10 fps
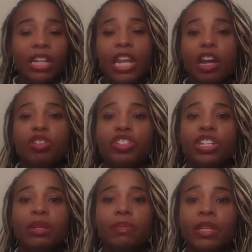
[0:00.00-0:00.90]
Now,
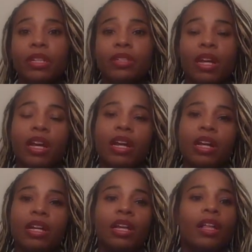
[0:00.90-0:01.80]
she beat
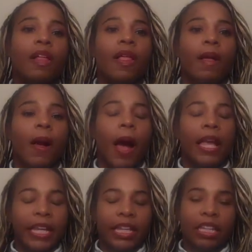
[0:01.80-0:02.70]

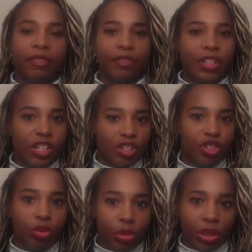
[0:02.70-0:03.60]
Heath
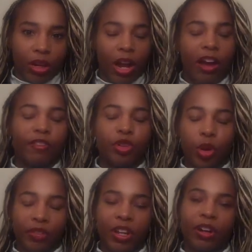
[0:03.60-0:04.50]
Schuler of
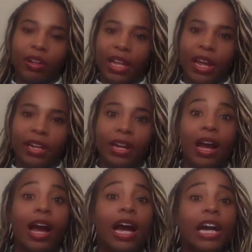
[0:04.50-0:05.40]
North
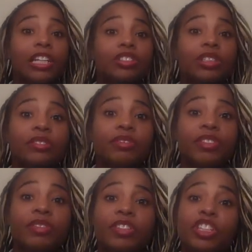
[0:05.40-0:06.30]
Carolina
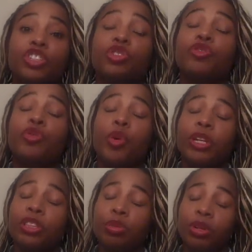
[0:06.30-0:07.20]
150 to
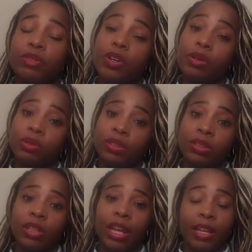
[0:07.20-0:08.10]
43
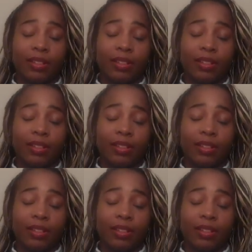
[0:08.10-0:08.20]
votes.